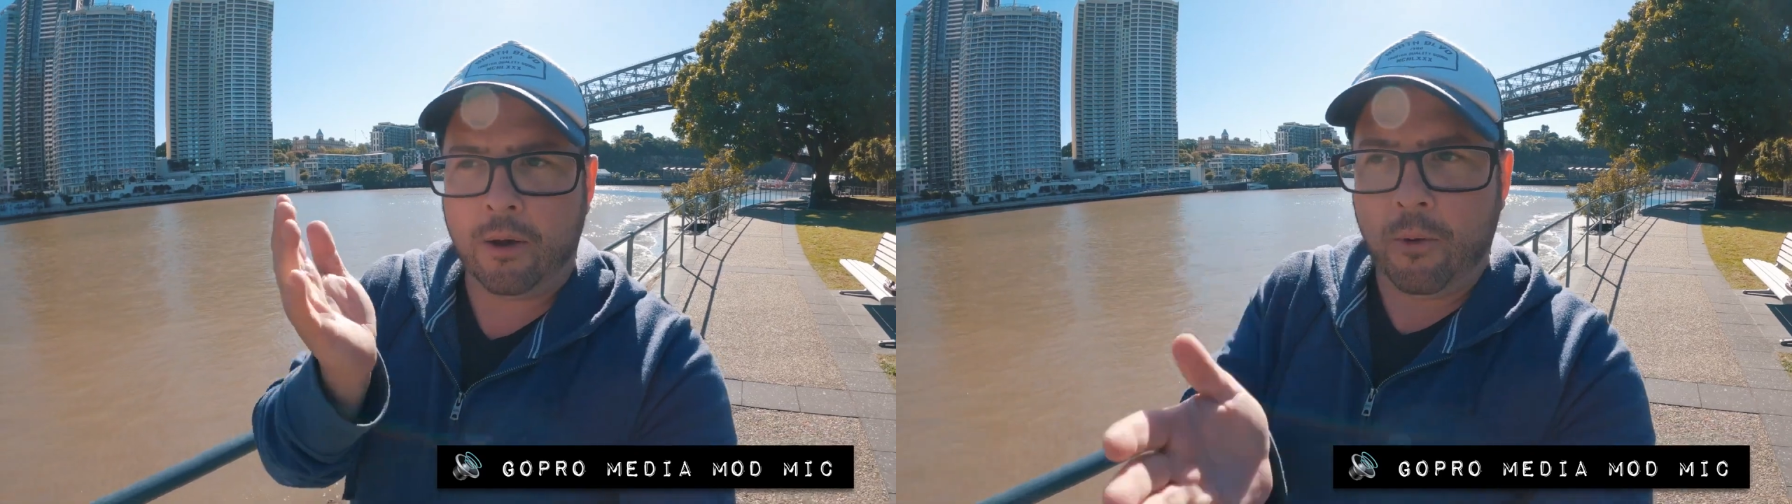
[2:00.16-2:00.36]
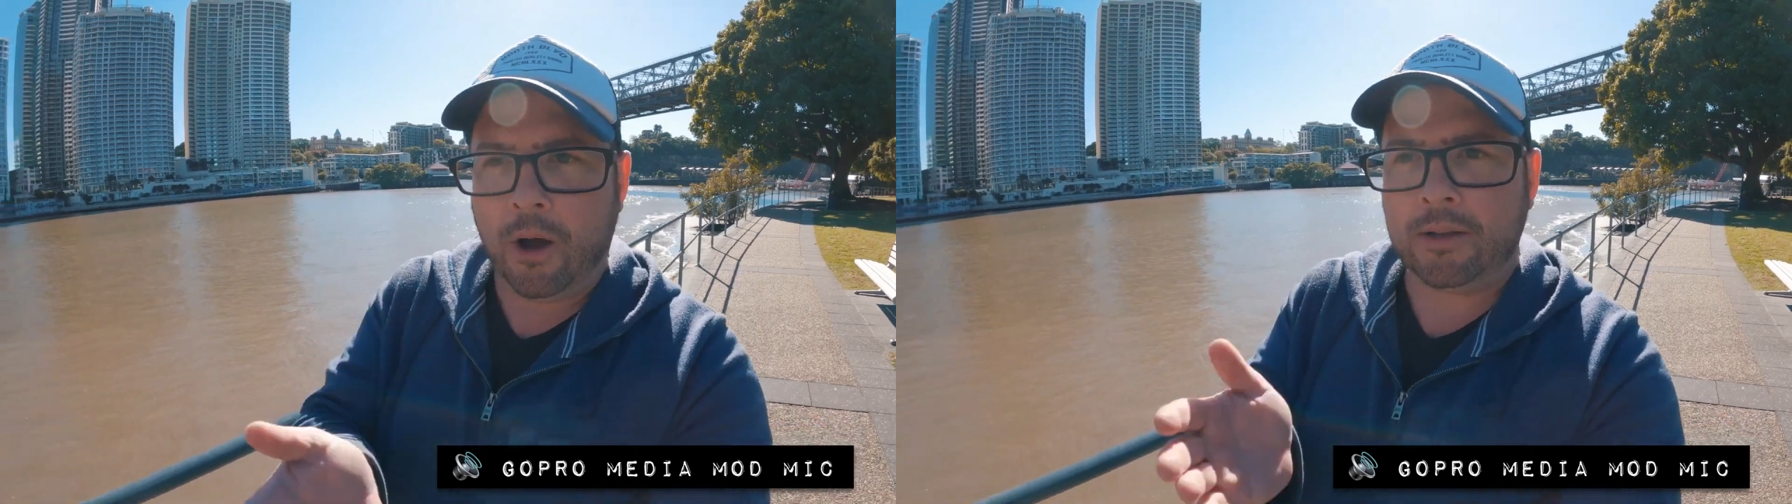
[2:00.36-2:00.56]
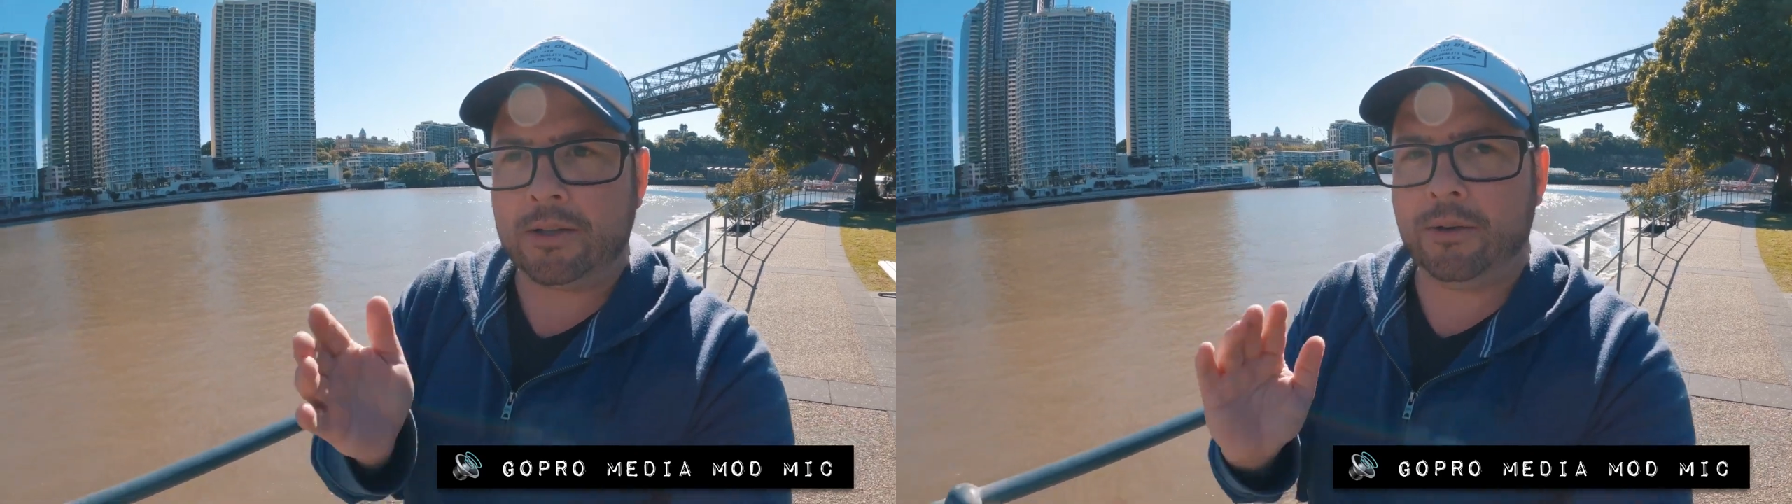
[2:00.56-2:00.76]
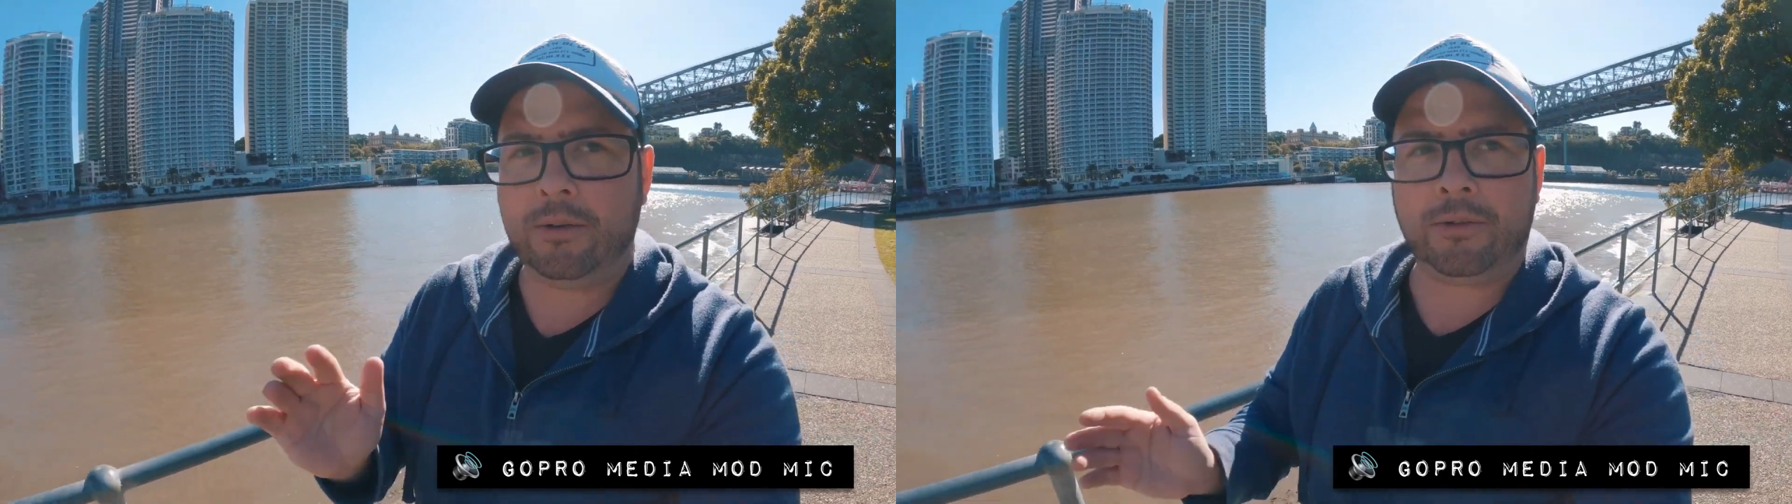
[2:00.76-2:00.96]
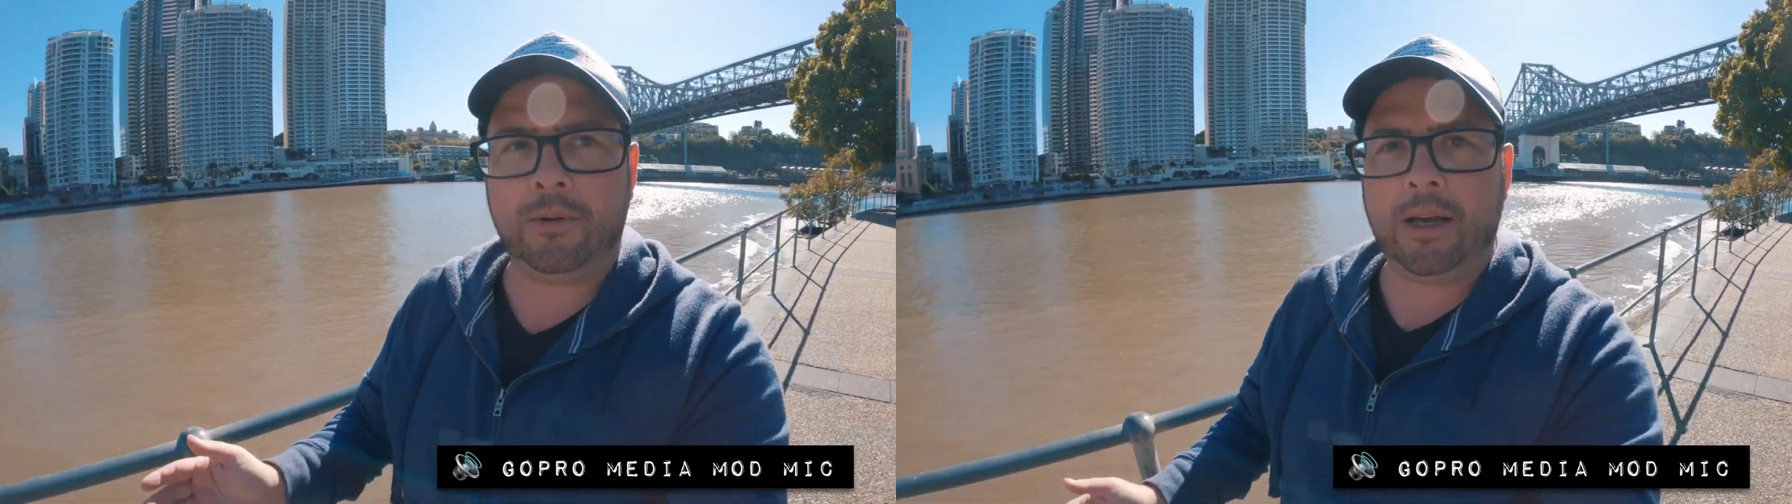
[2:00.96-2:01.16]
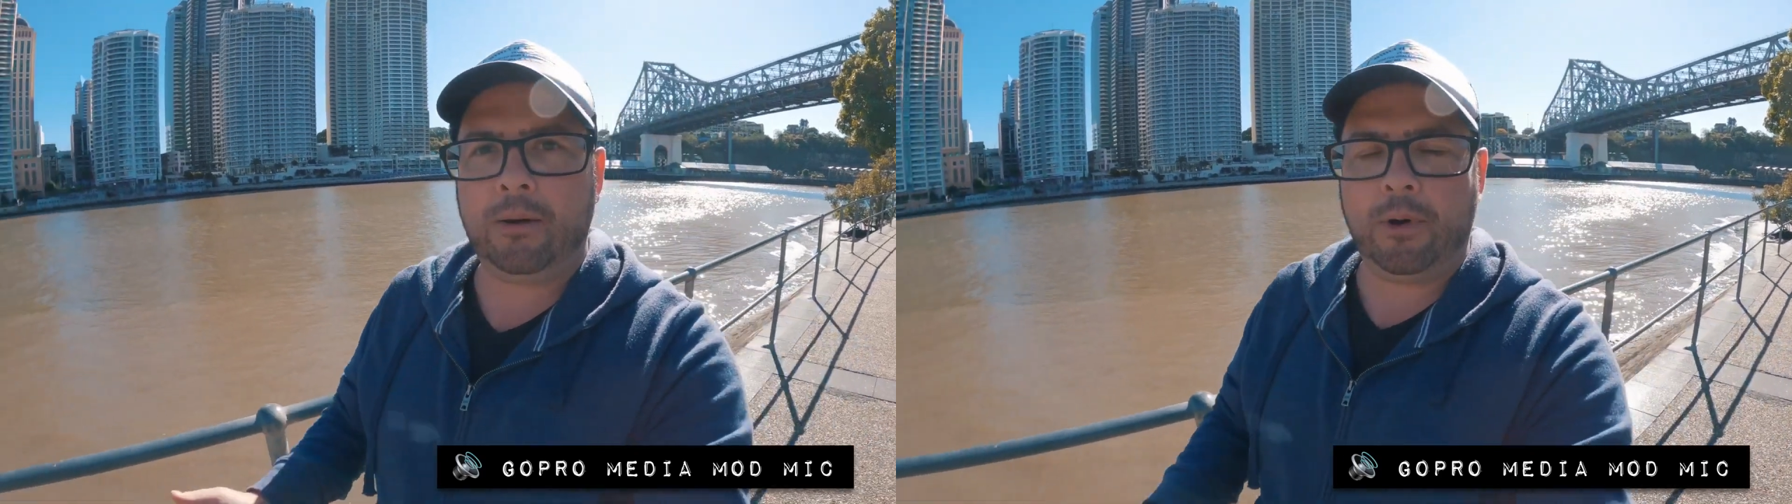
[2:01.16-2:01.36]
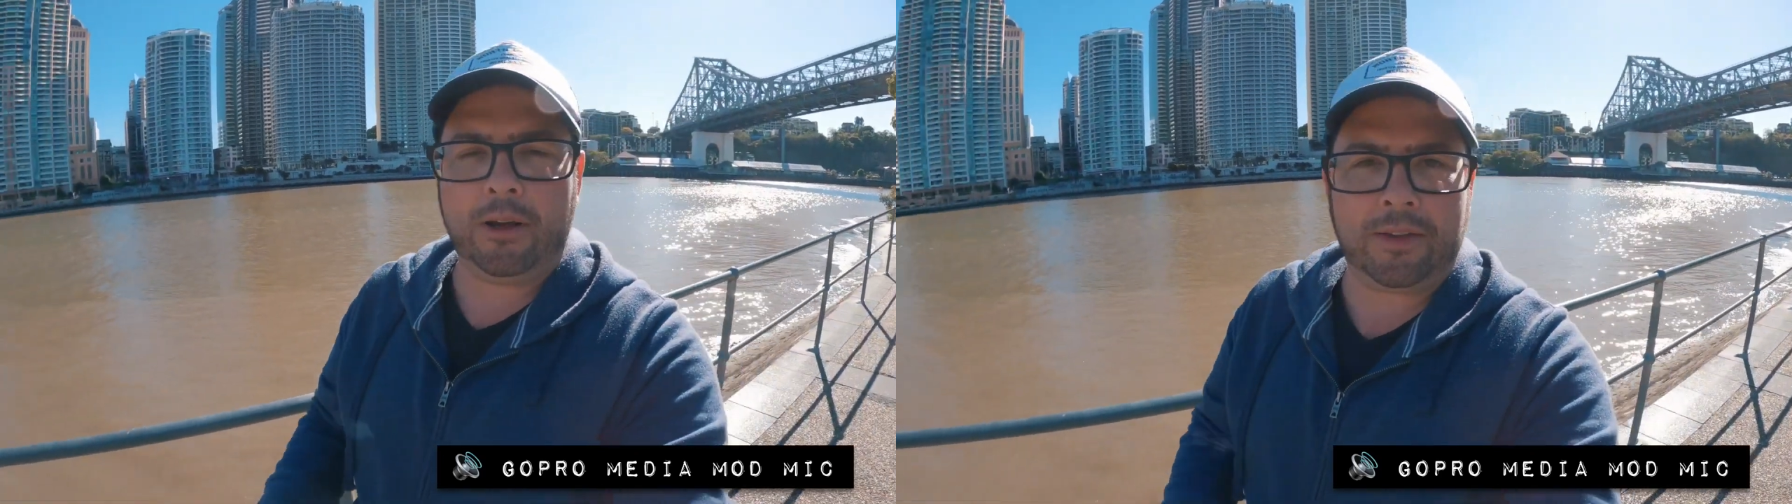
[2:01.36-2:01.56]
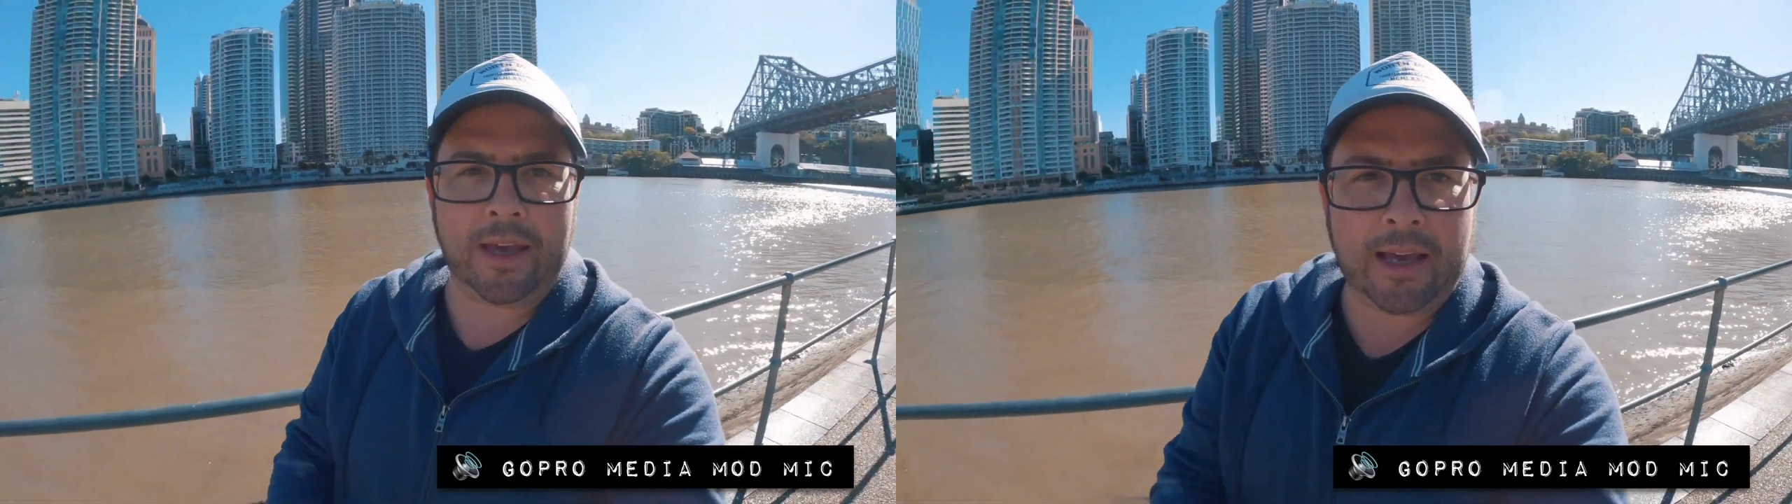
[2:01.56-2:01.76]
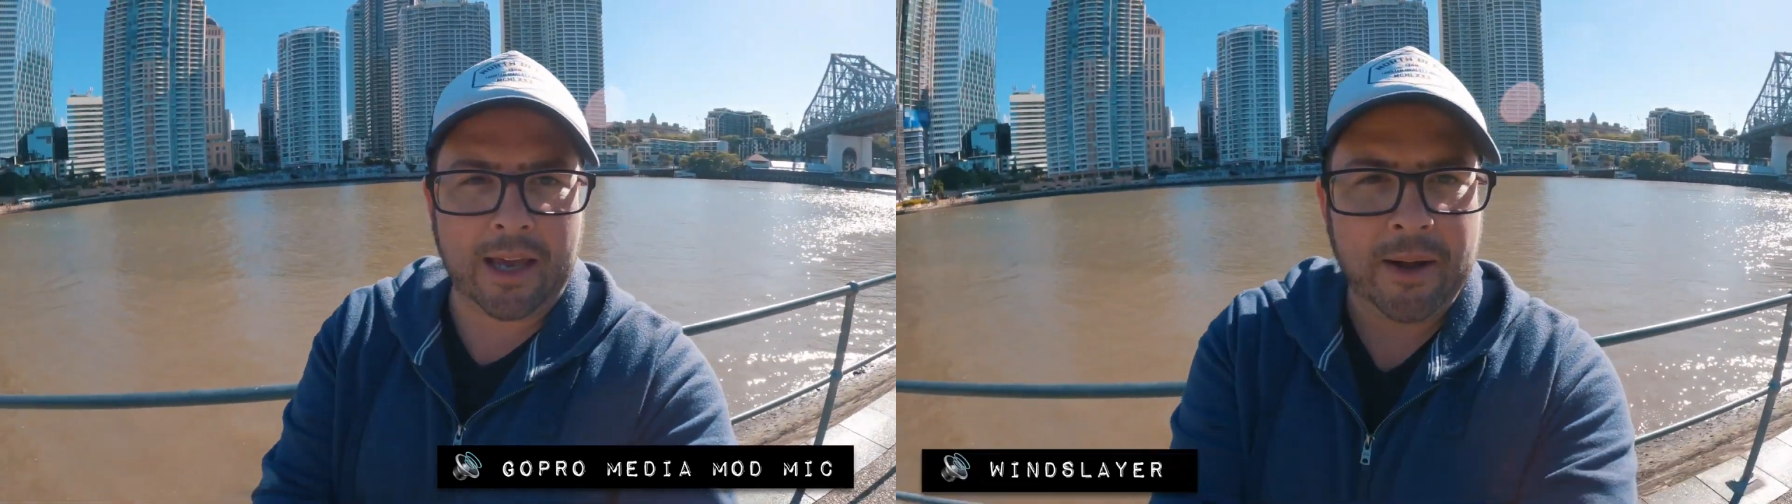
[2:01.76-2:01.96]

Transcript: 1 2 3. What do you think?